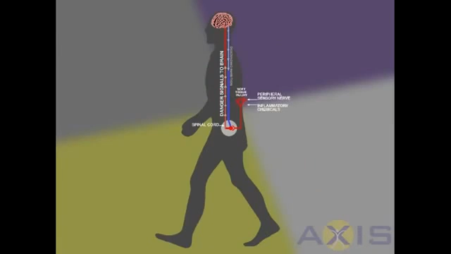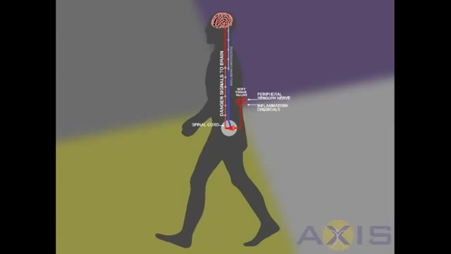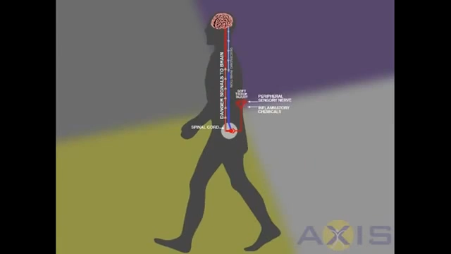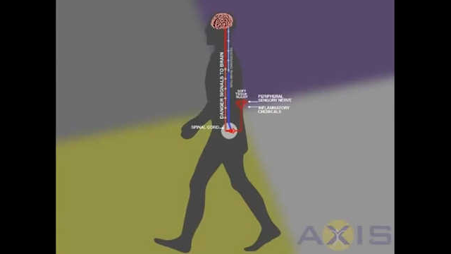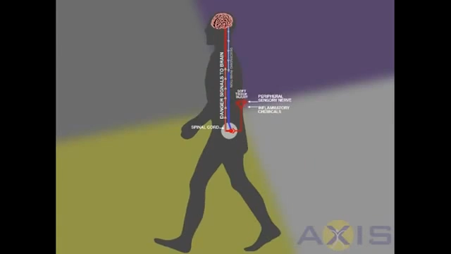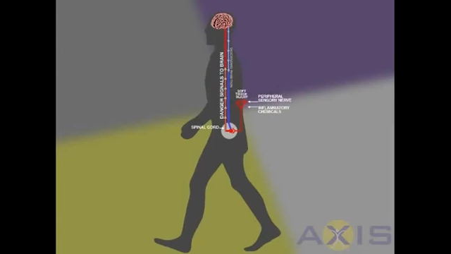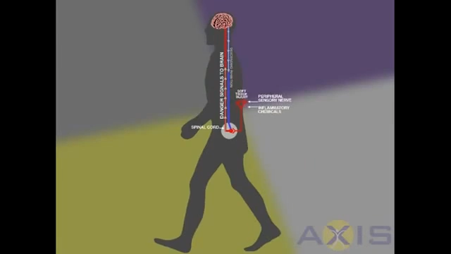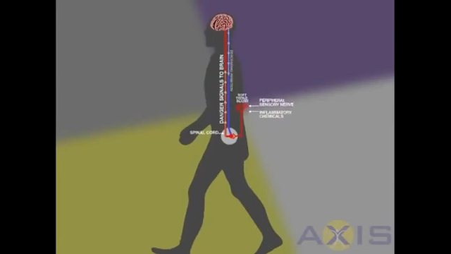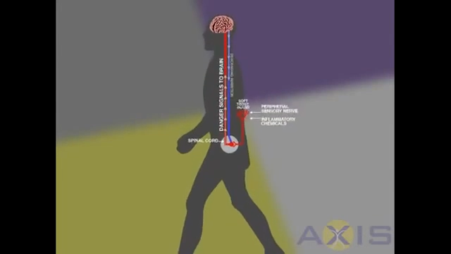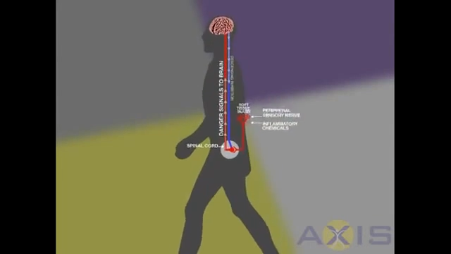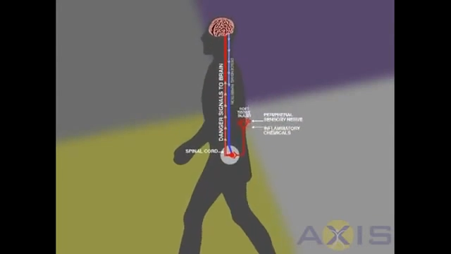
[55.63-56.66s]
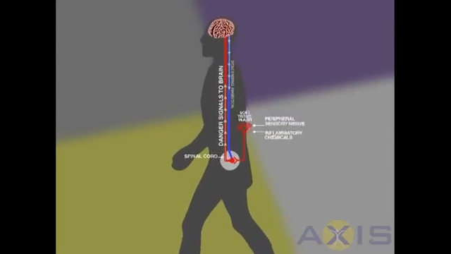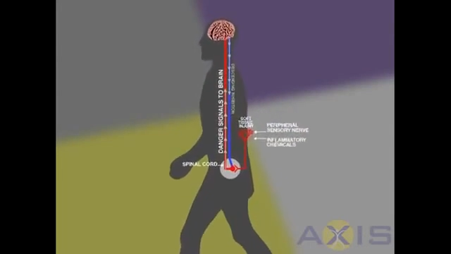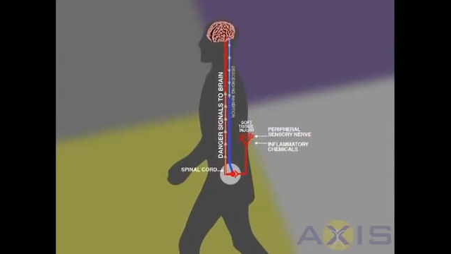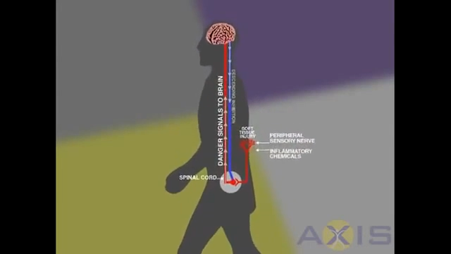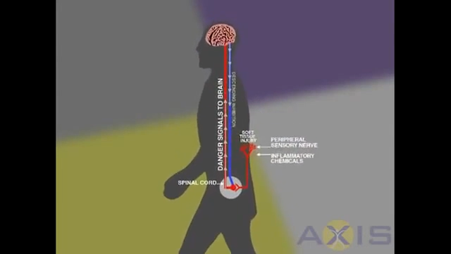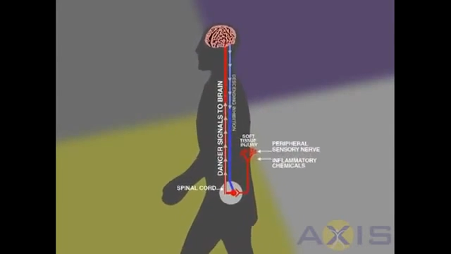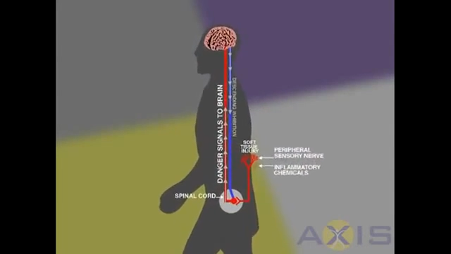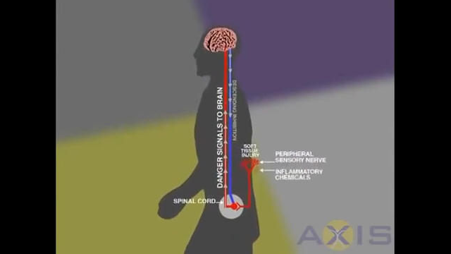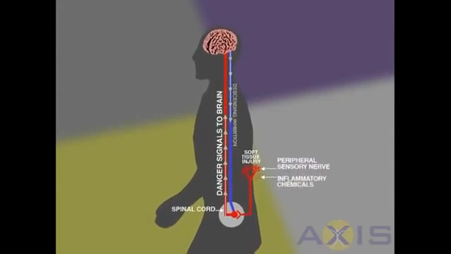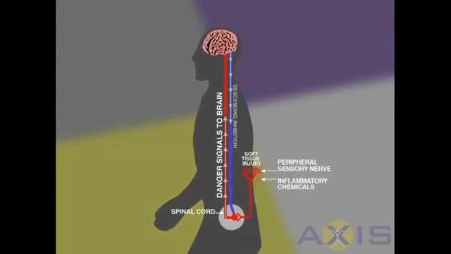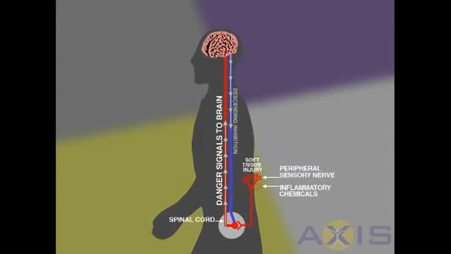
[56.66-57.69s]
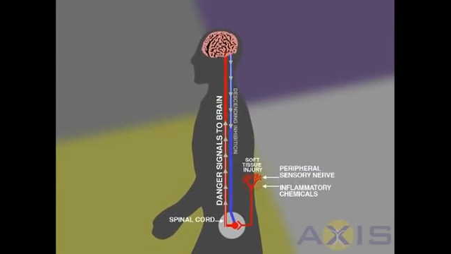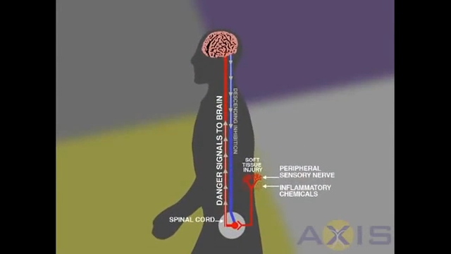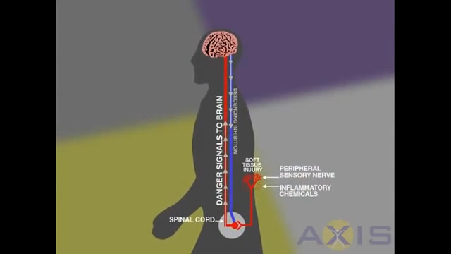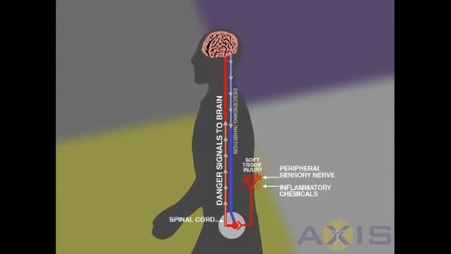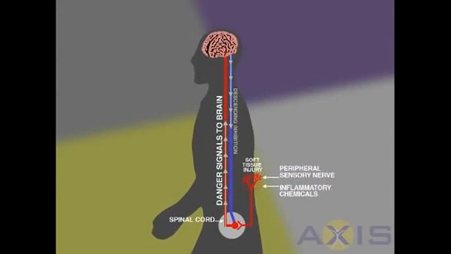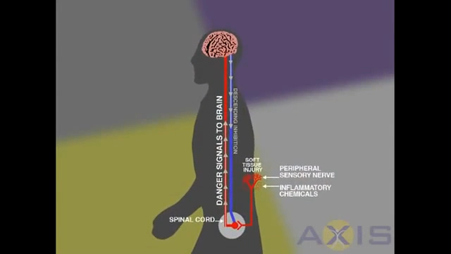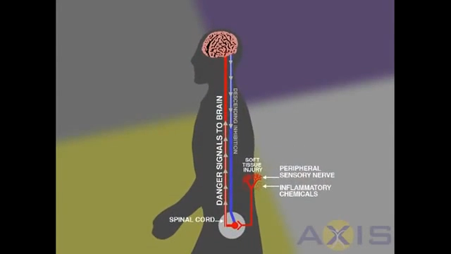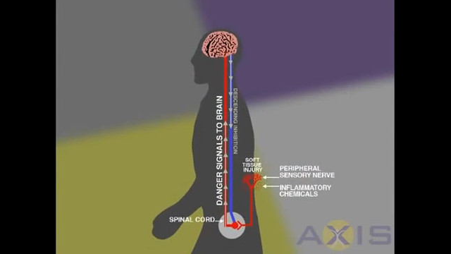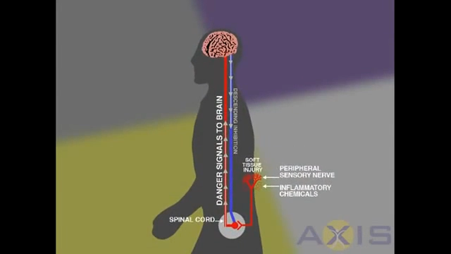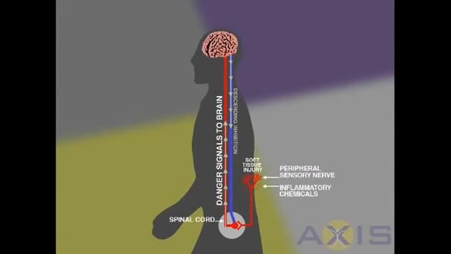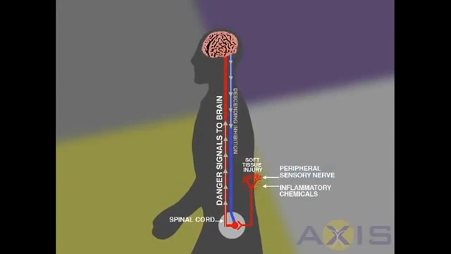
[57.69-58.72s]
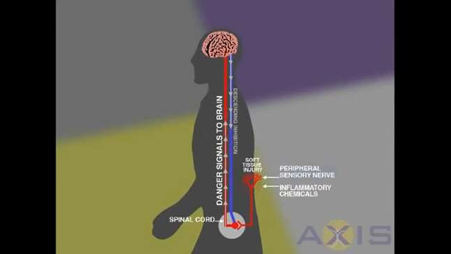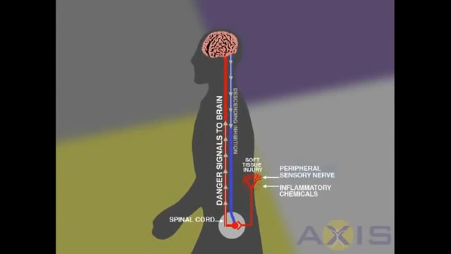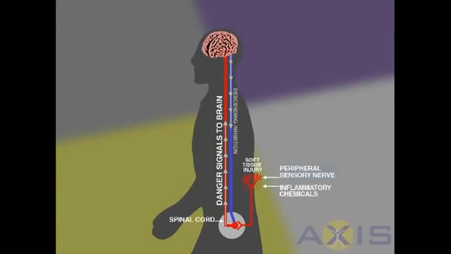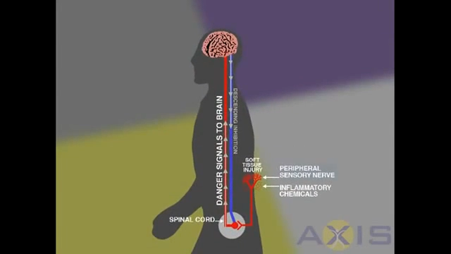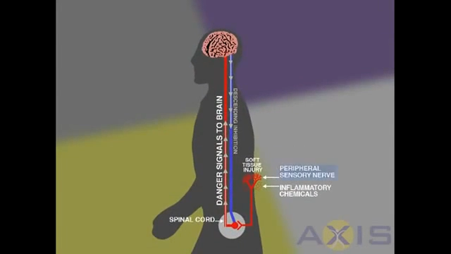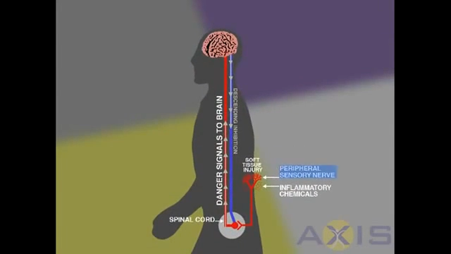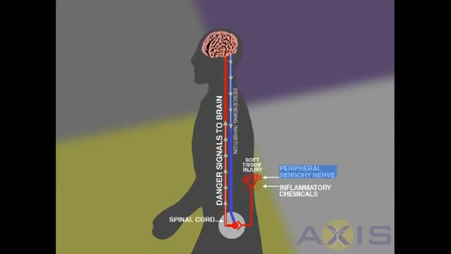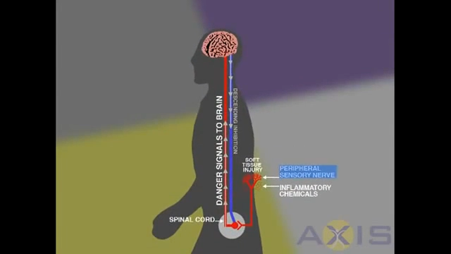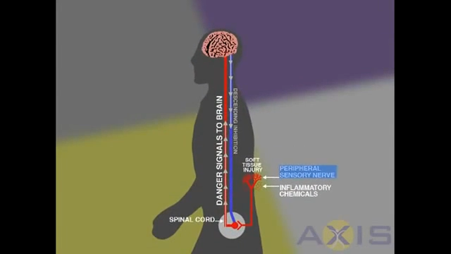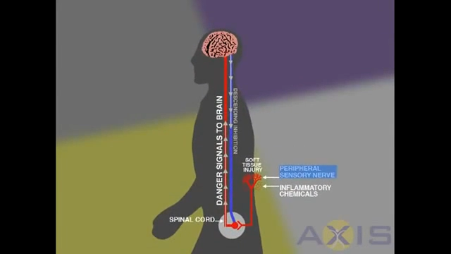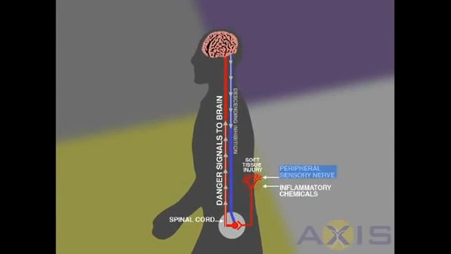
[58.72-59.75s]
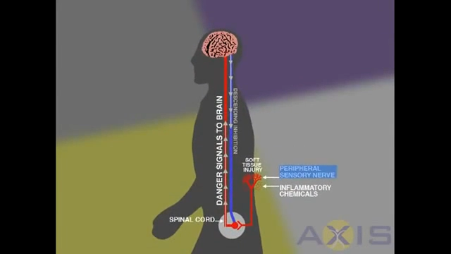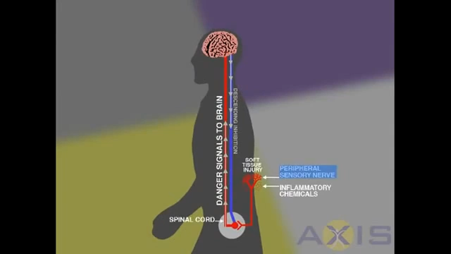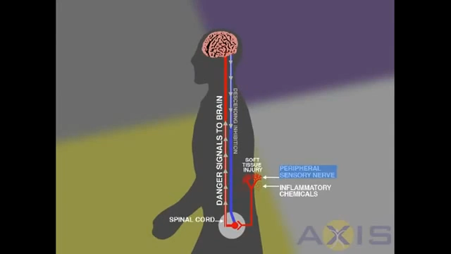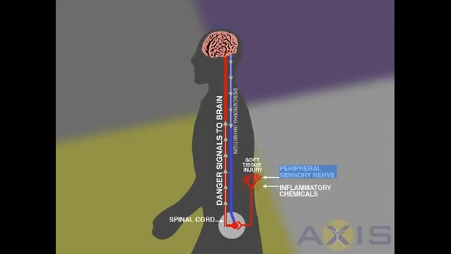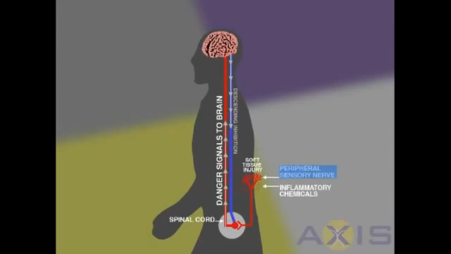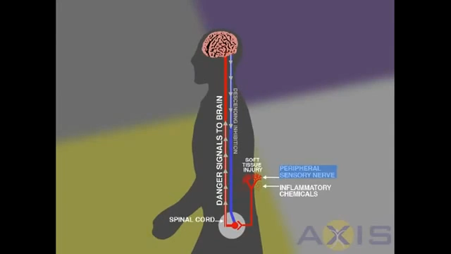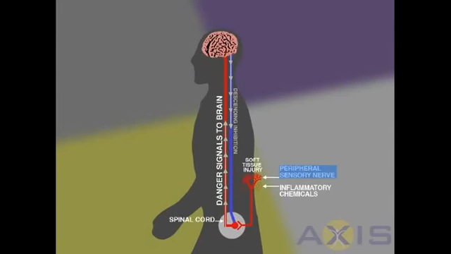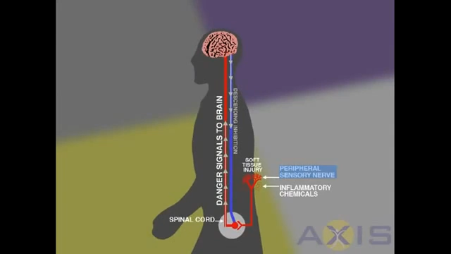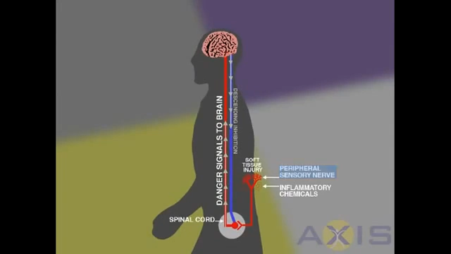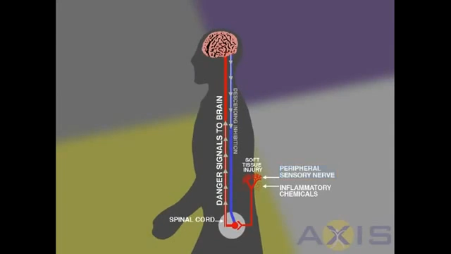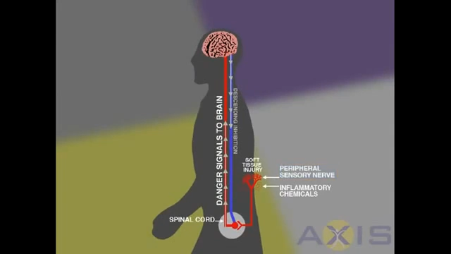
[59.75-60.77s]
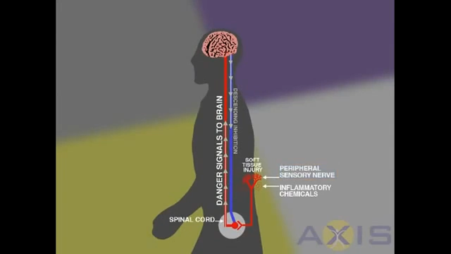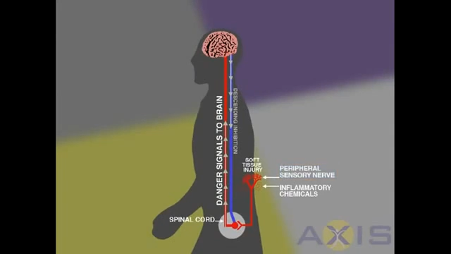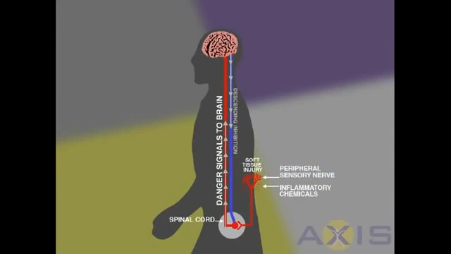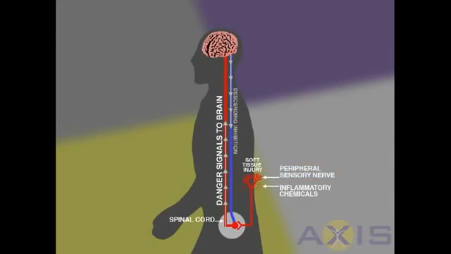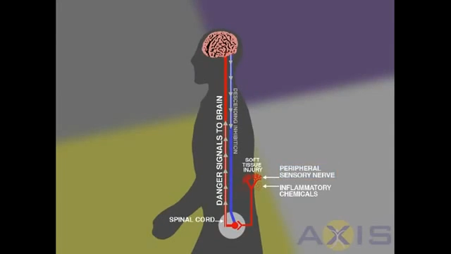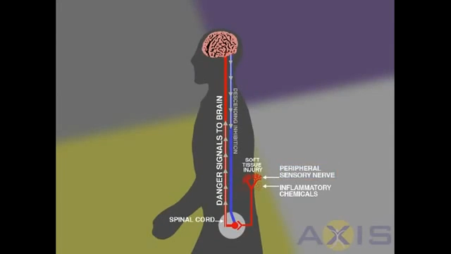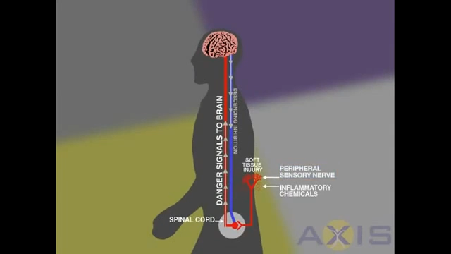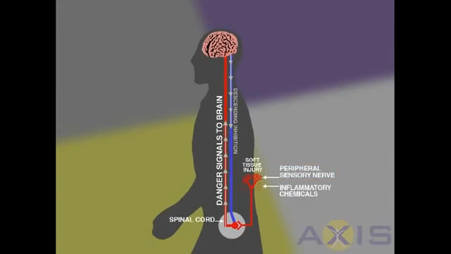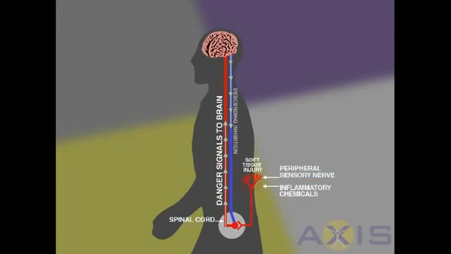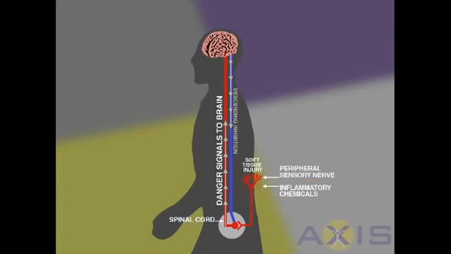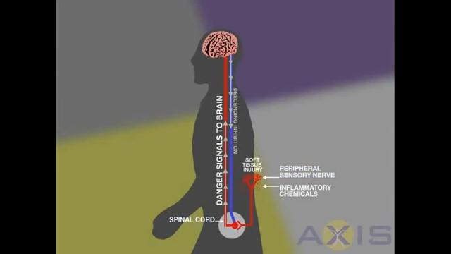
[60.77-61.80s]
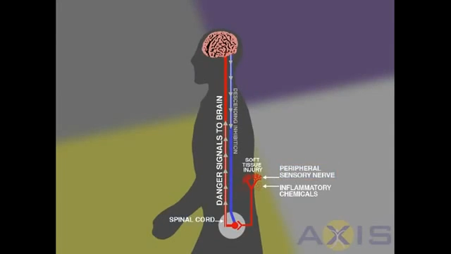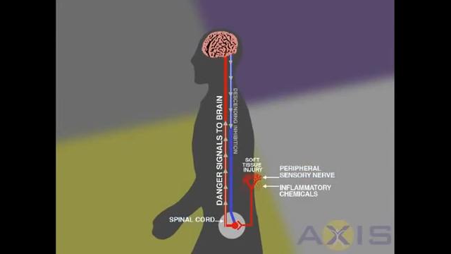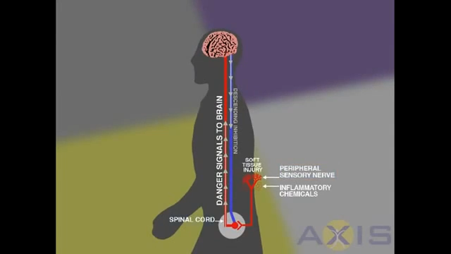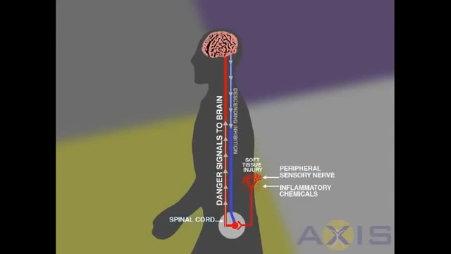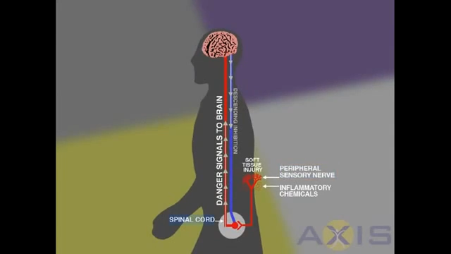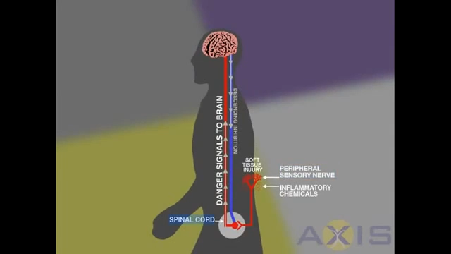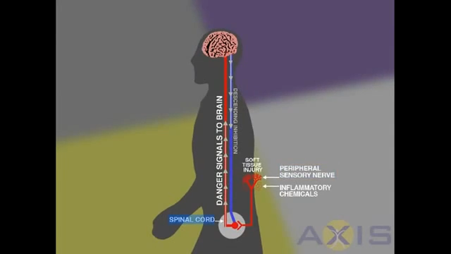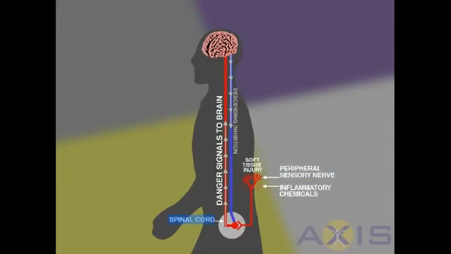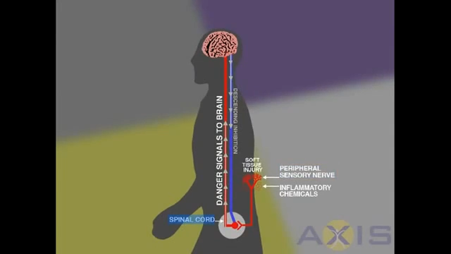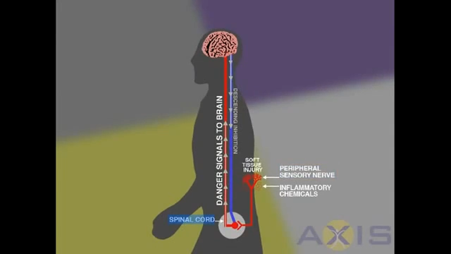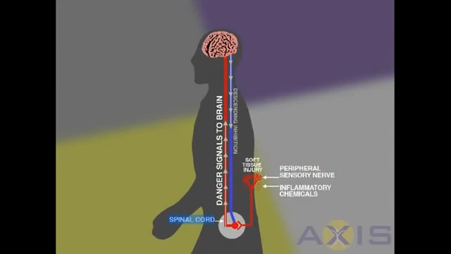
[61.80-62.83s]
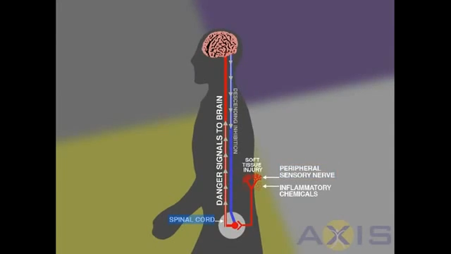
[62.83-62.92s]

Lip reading: [unreadable: no face in view]